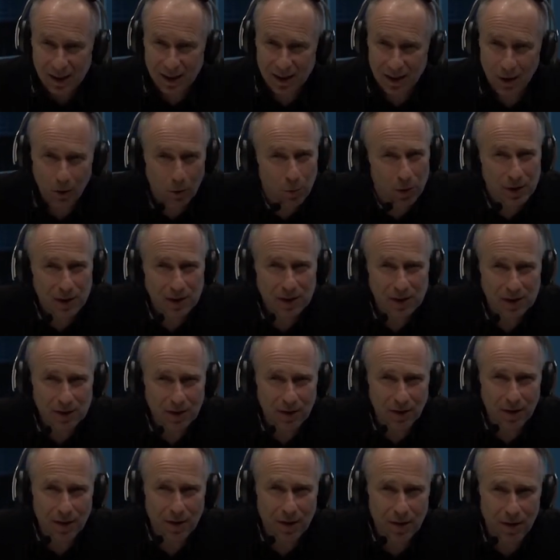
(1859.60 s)
So what is
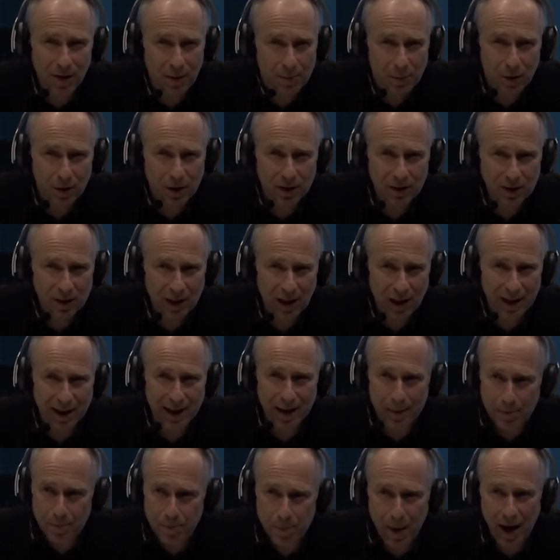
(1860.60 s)
the political
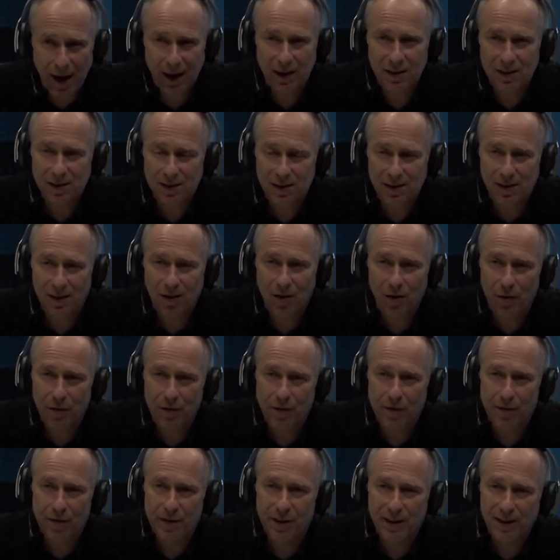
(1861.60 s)
impact
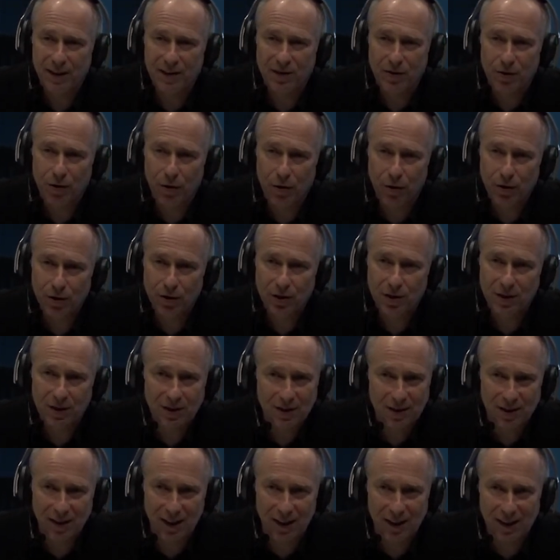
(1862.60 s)
of these
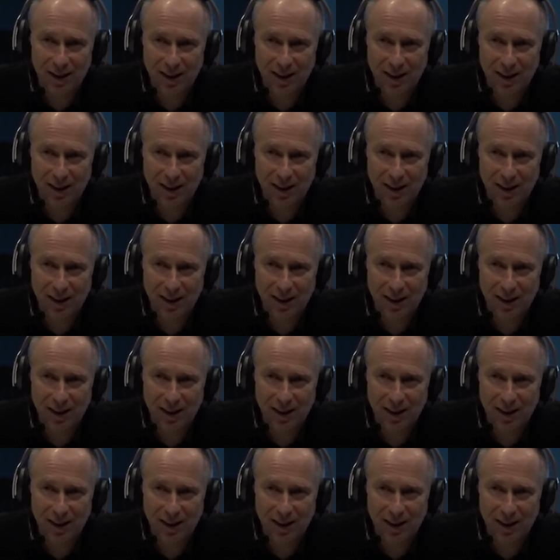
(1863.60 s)
churches